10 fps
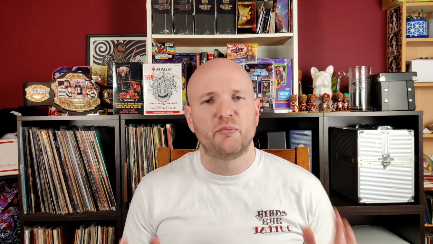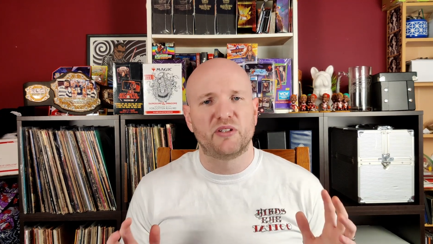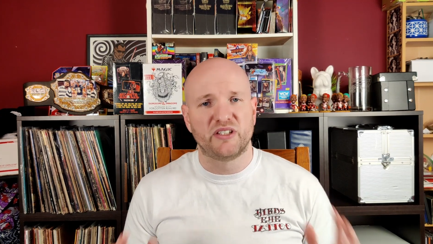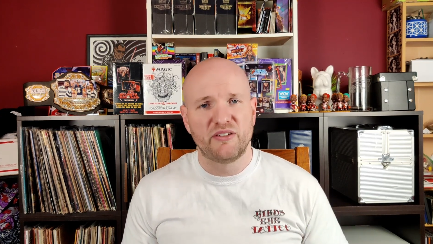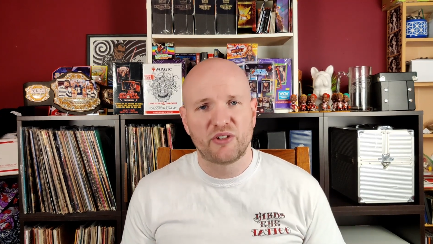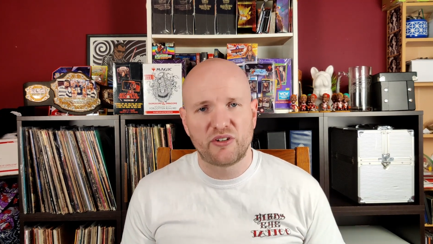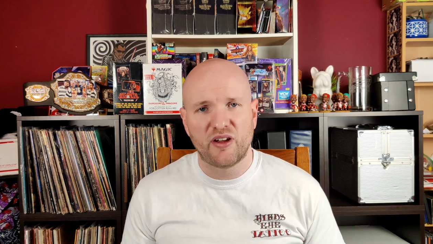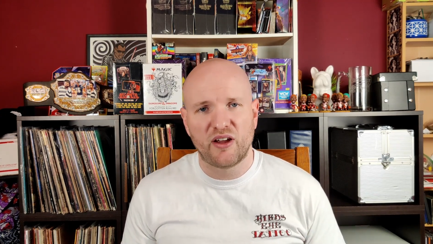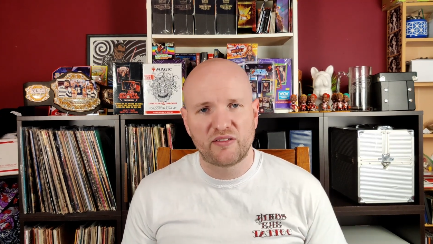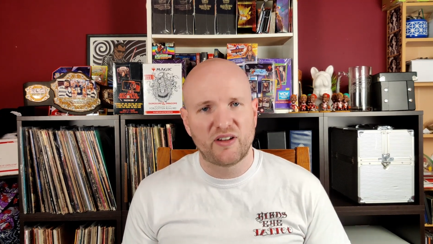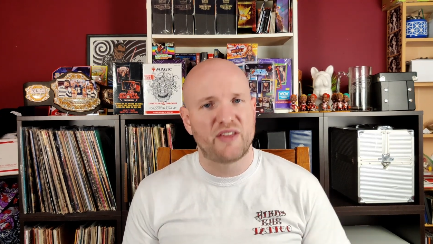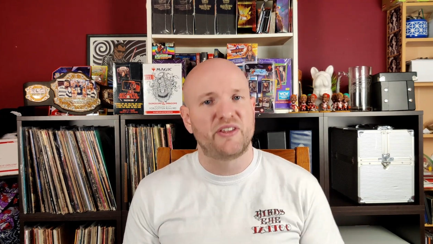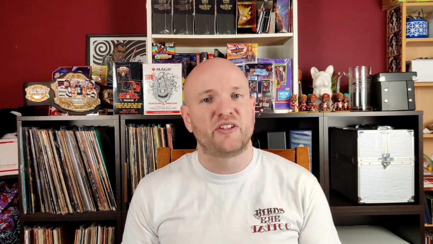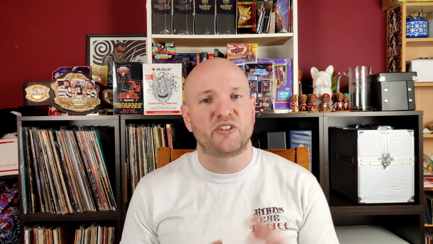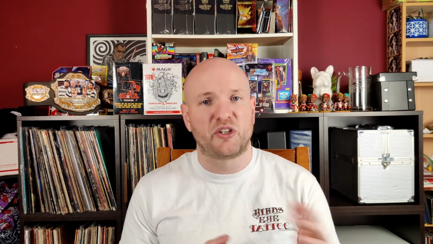Believe it or not, I
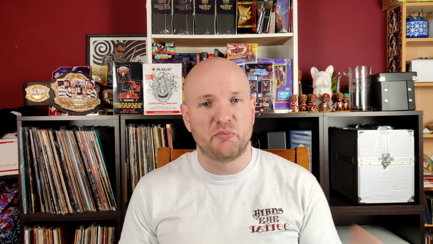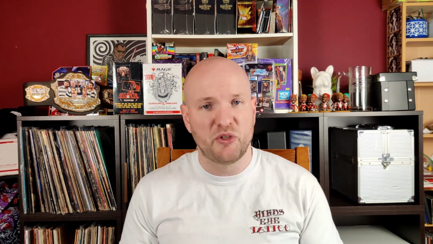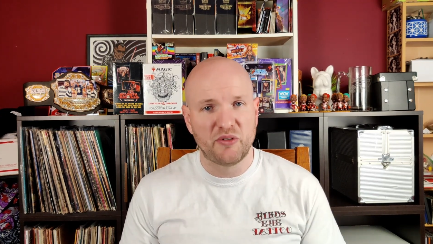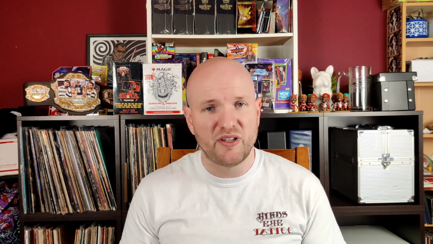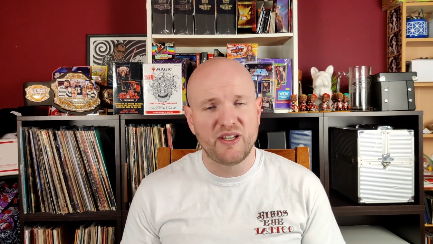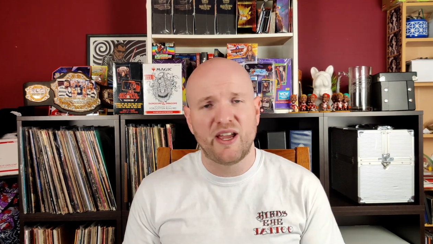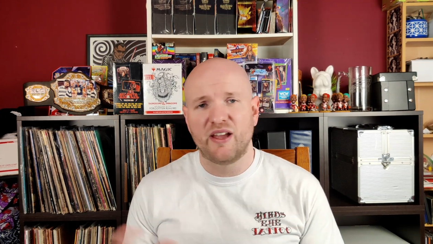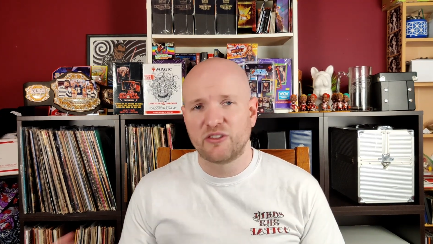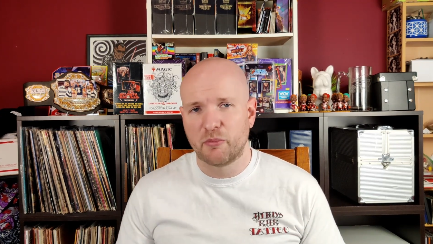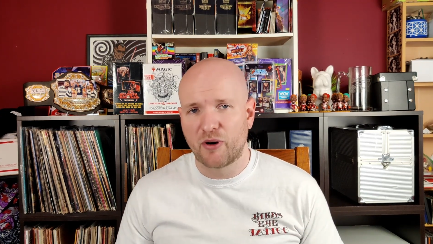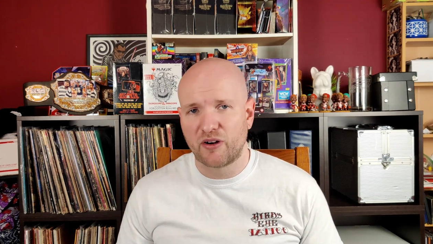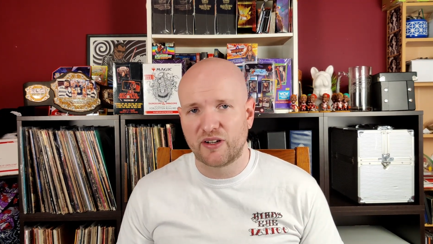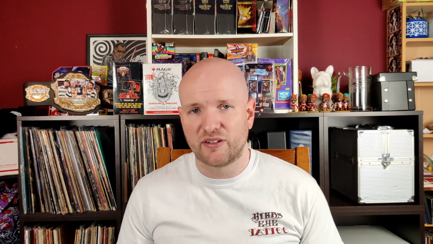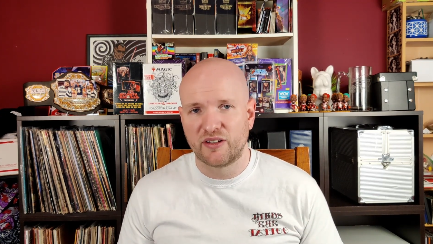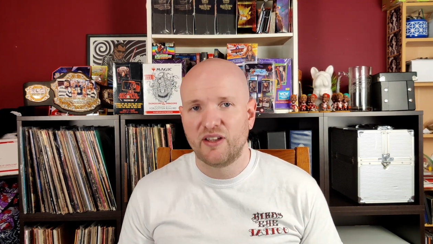think the community and the
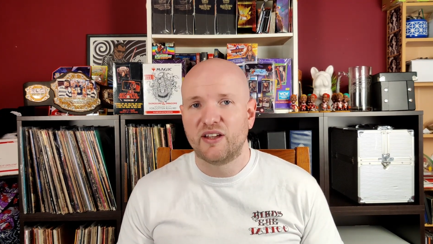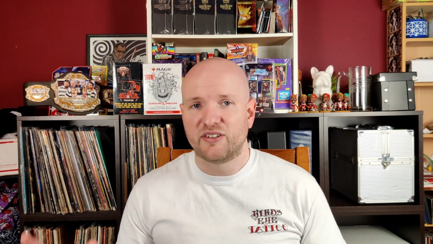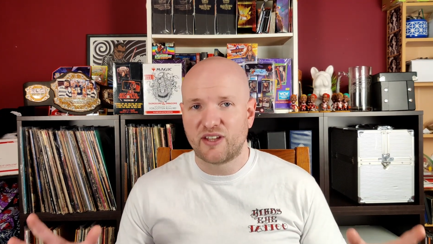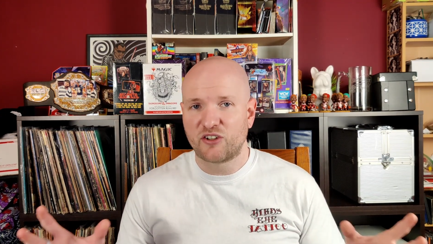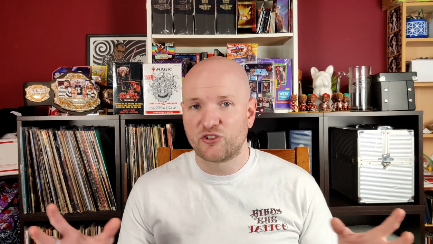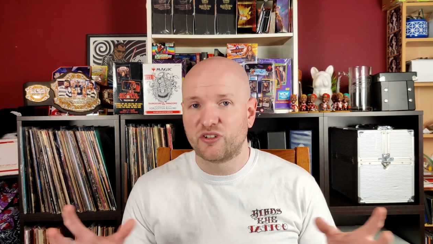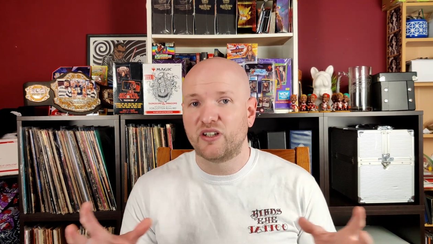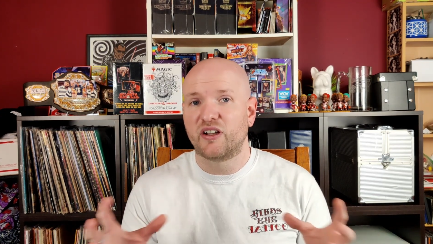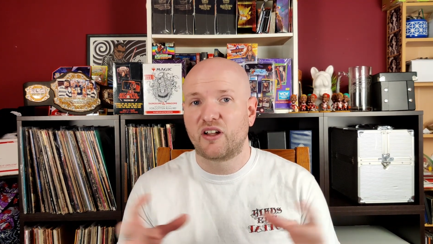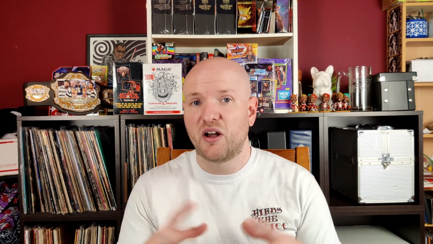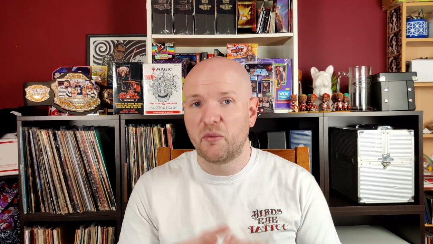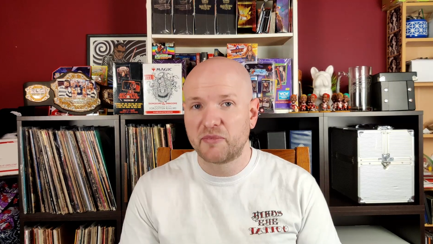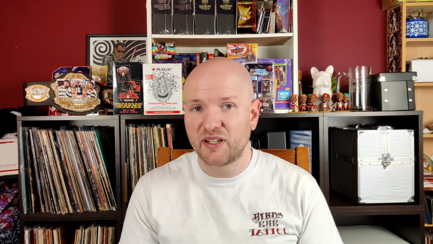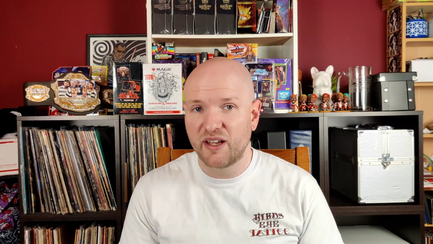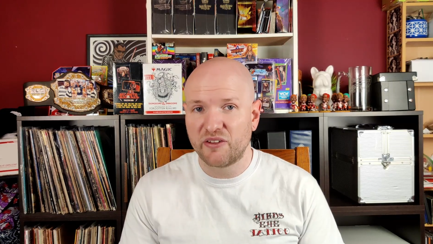market is actually
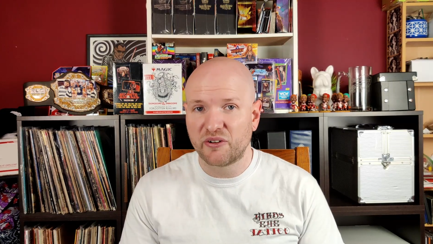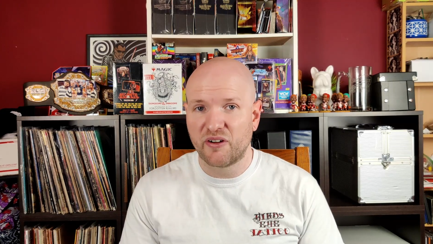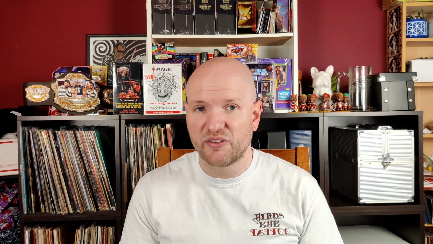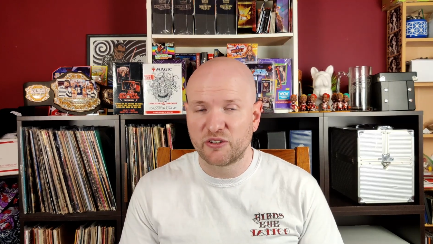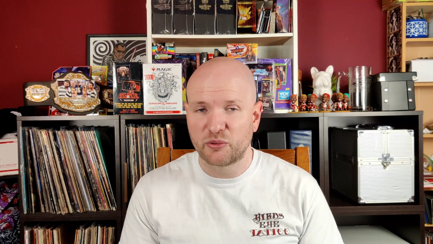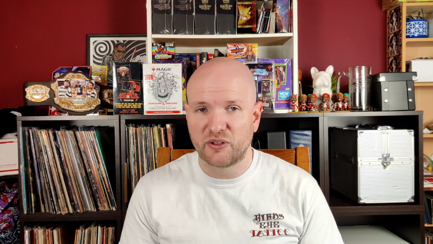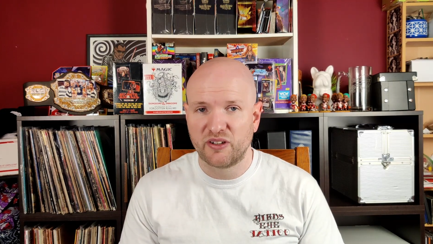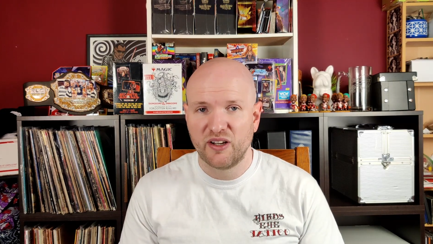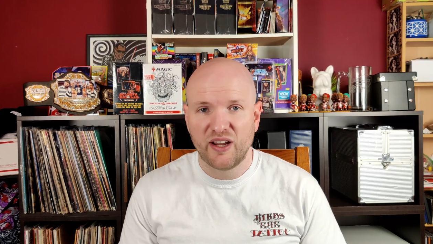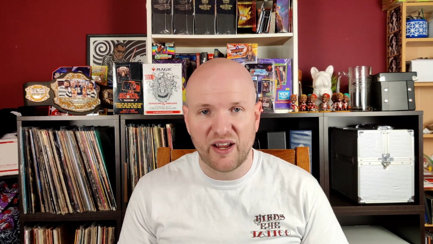come together on this one,